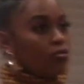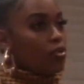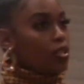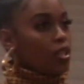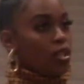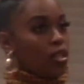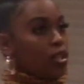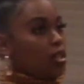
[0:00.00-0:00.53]

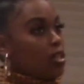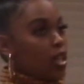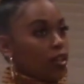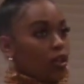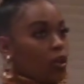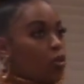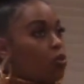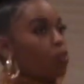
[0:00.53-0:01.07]
she is
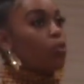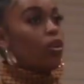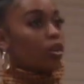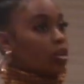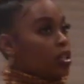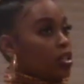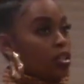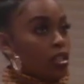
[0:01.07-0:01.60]
at the core.
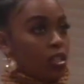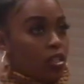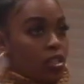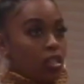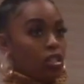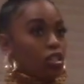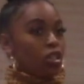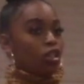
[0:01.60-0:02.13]

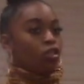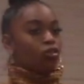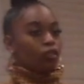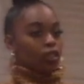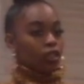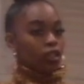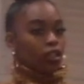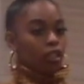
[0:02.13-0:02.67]
It's
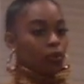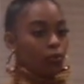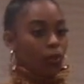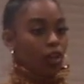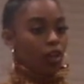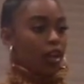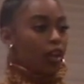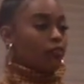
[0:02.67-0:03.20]
literally
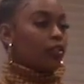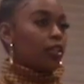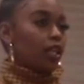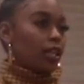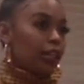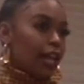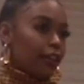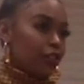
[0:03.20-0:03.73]
what her
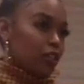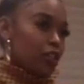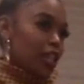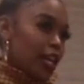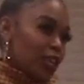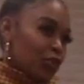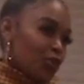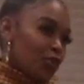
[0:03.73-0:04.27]
everyday life is
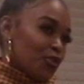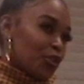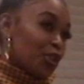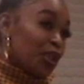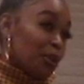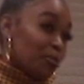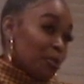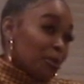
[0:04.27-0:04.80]
like. So if you're
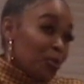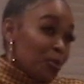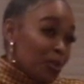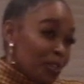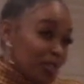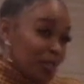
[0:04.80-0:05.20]
gonna be with